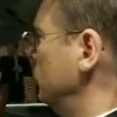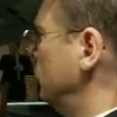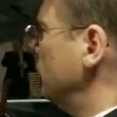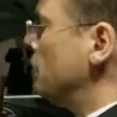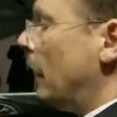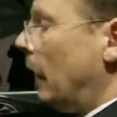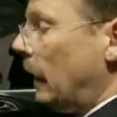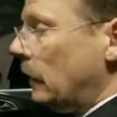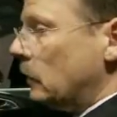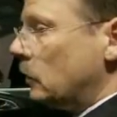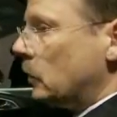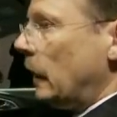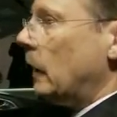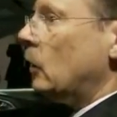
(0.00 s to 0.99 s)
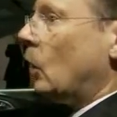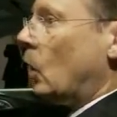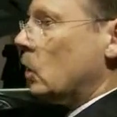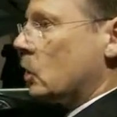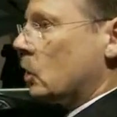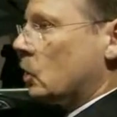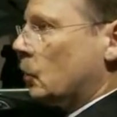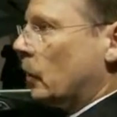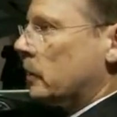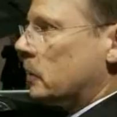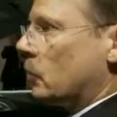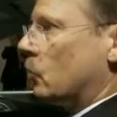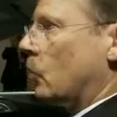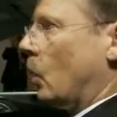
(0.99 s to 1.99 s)
demand and also to
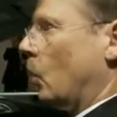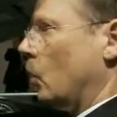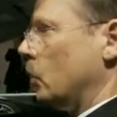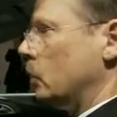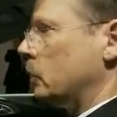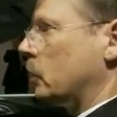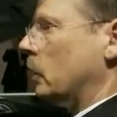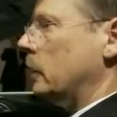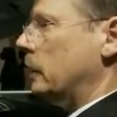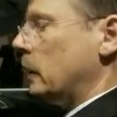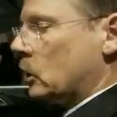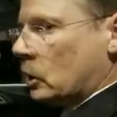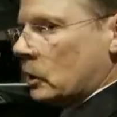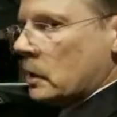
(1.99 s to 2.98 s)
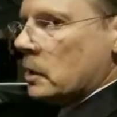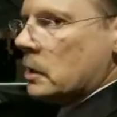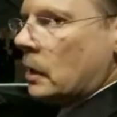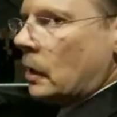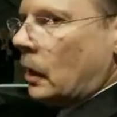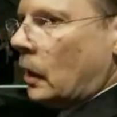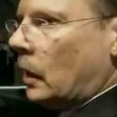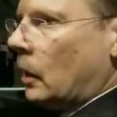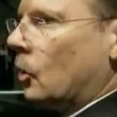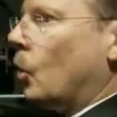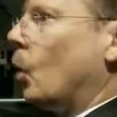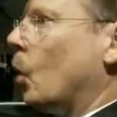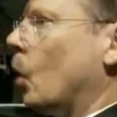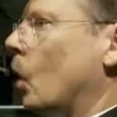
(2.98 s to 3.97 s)
what the road conditions are,
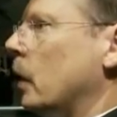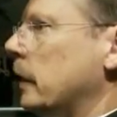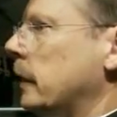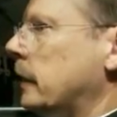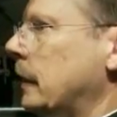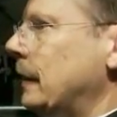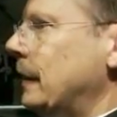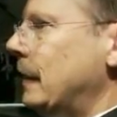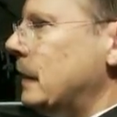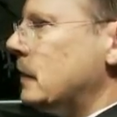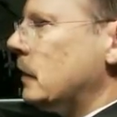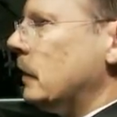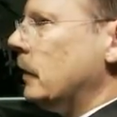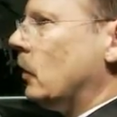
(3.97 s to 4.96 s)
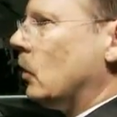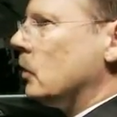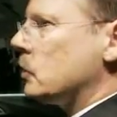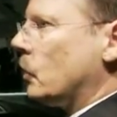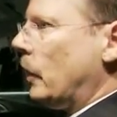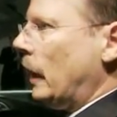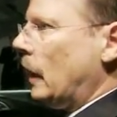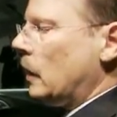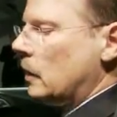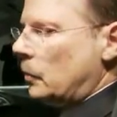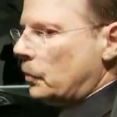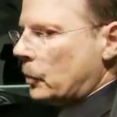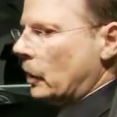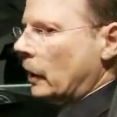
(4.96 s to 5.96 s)
or it can easily also
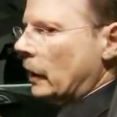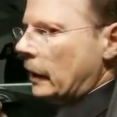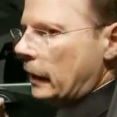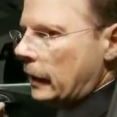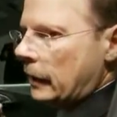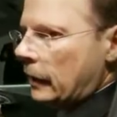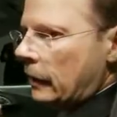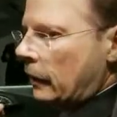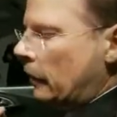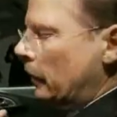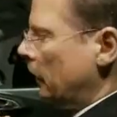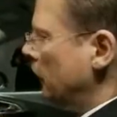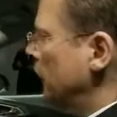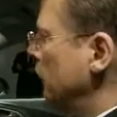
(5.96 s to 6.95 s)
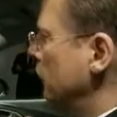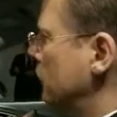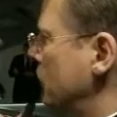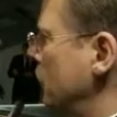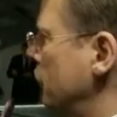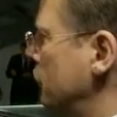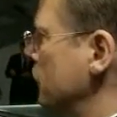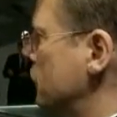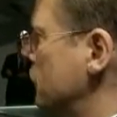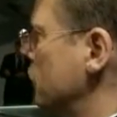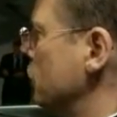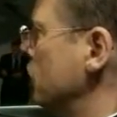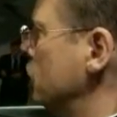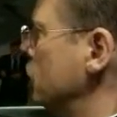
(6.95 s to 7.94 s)
help in safety
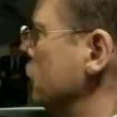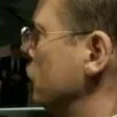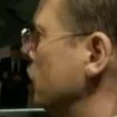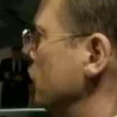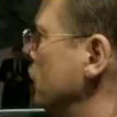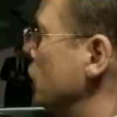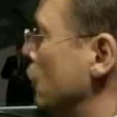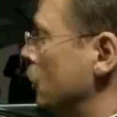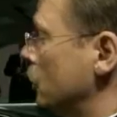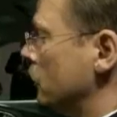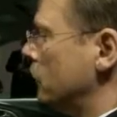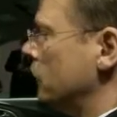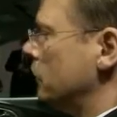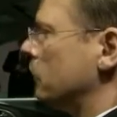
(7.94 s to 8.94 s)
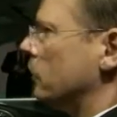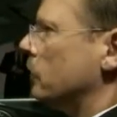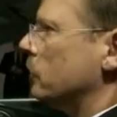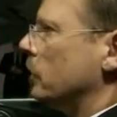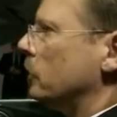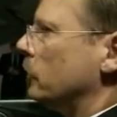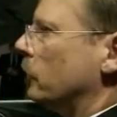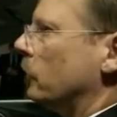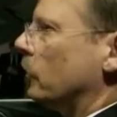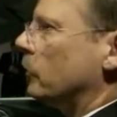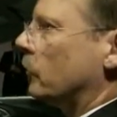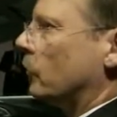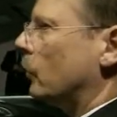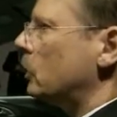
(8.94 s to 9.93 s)
situations or in emergency situations. So
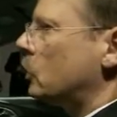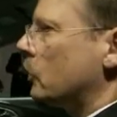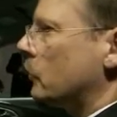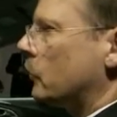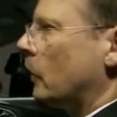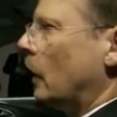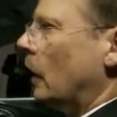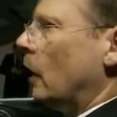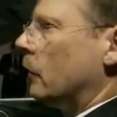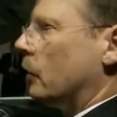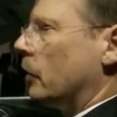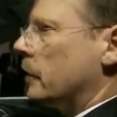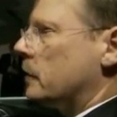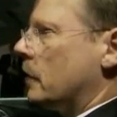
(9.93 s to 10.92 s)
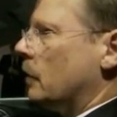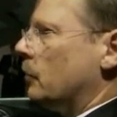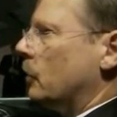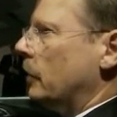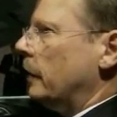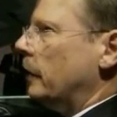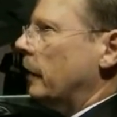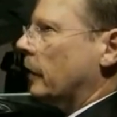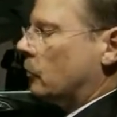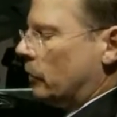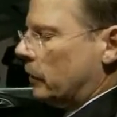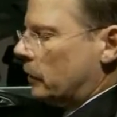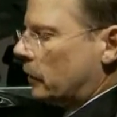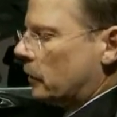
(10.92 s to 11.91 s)
it switches, for example, in a
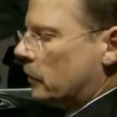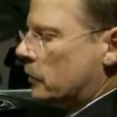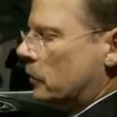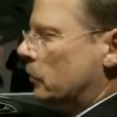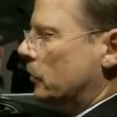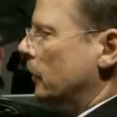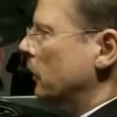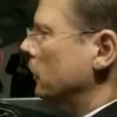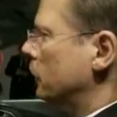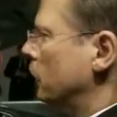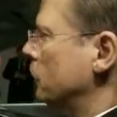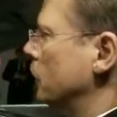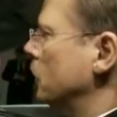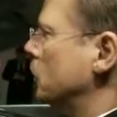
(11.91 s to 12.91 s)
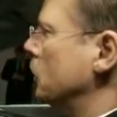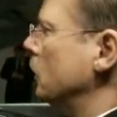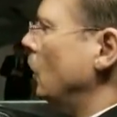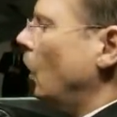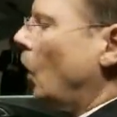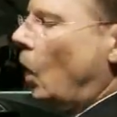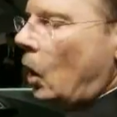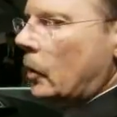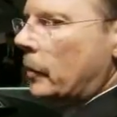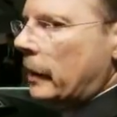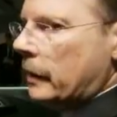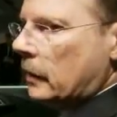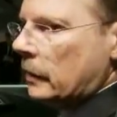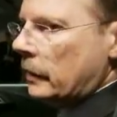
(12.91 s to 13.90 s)
critical situation
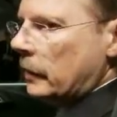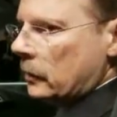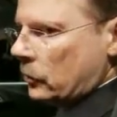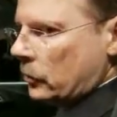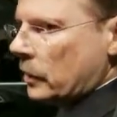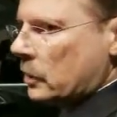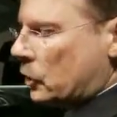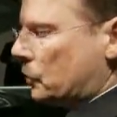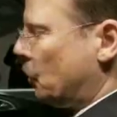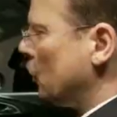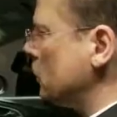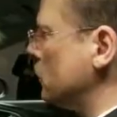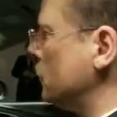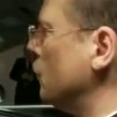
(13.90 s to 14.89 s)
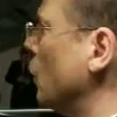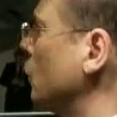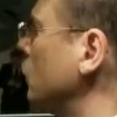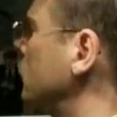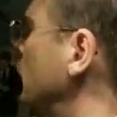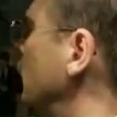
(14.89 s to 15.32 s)
automatically into a sports mode.